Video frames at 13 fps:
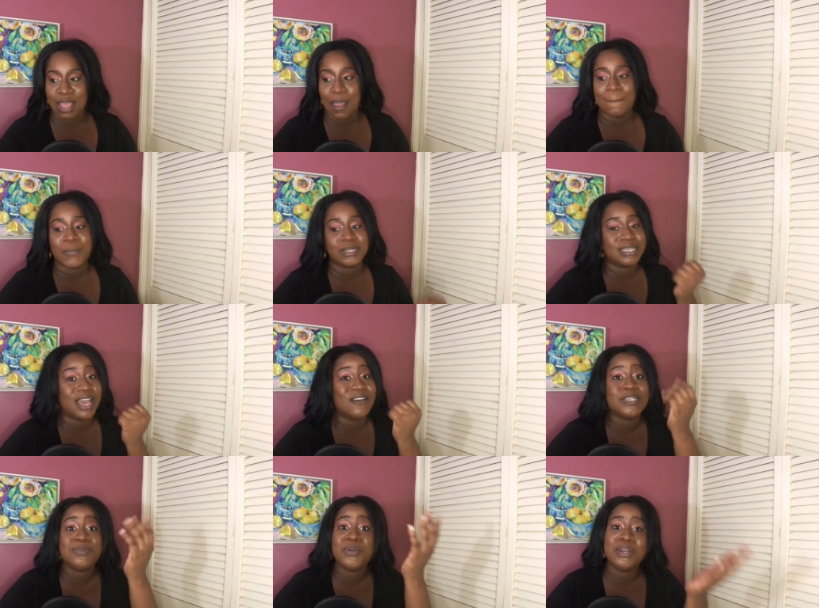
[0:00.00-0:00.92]
but you have
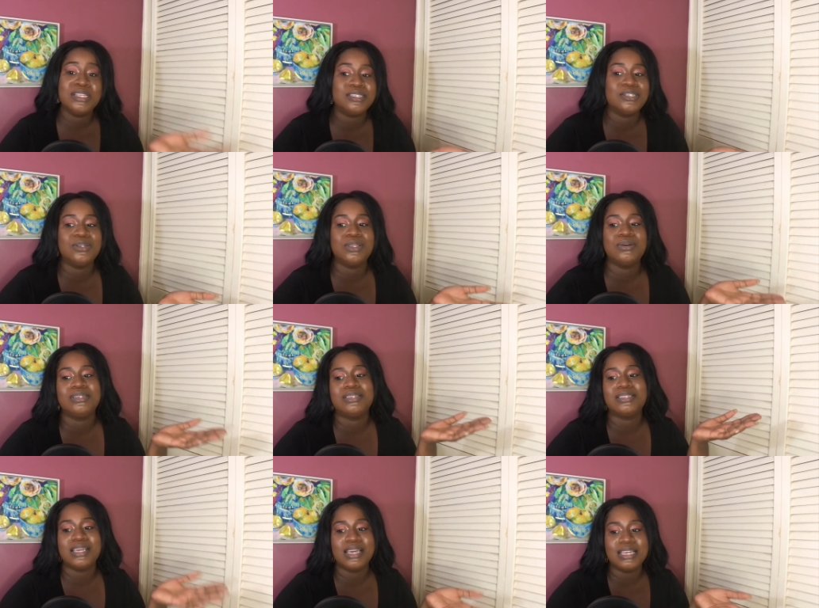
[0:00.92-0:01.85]
to be willing to do those
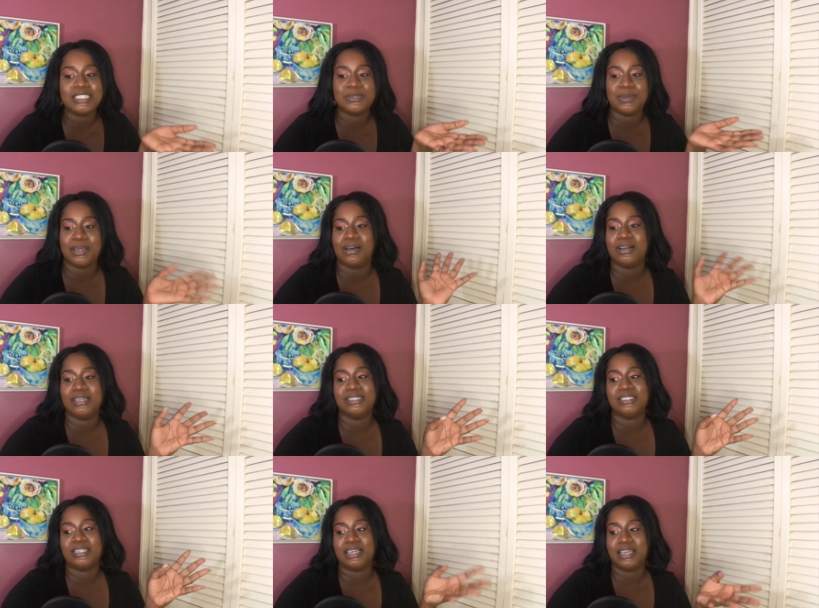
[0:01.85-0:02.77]
things because
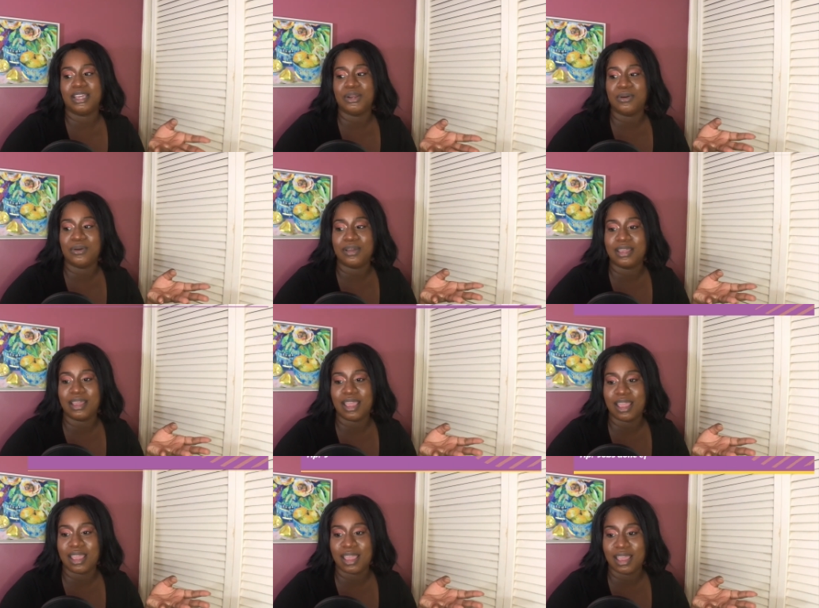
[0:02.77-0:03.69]
you know
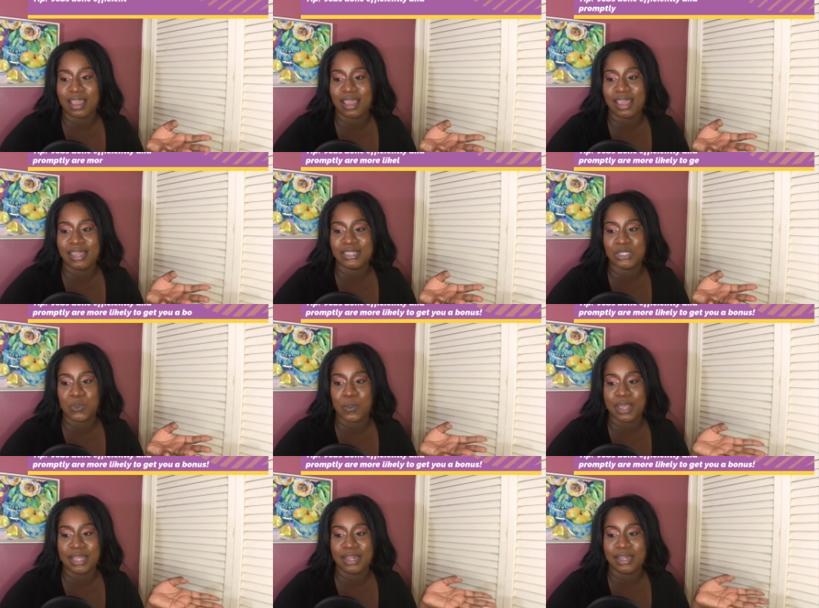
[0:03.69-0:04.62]
it
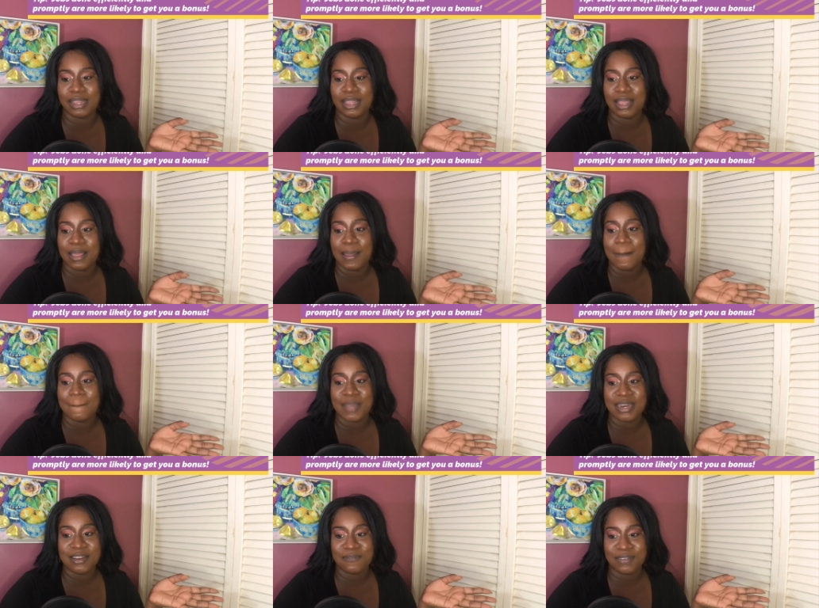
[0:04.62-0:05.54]
will
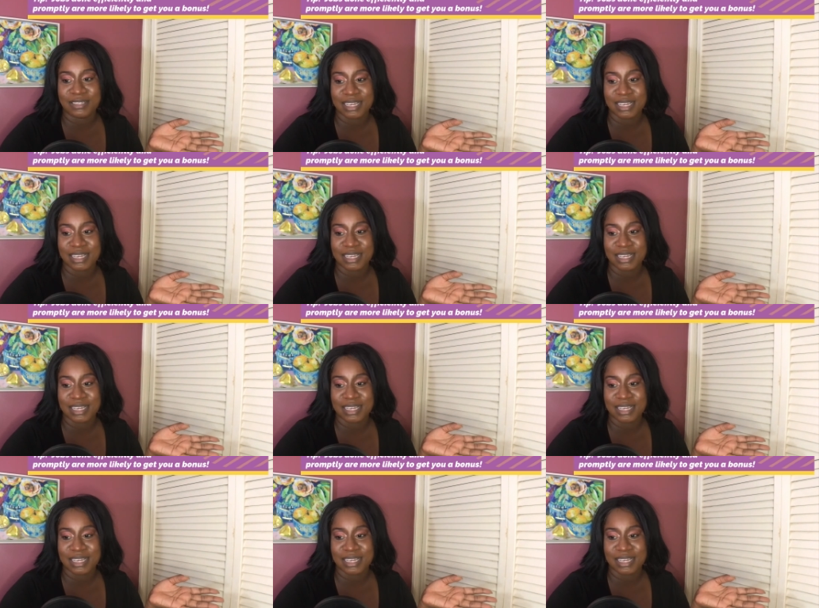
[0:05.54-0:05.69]
benefit.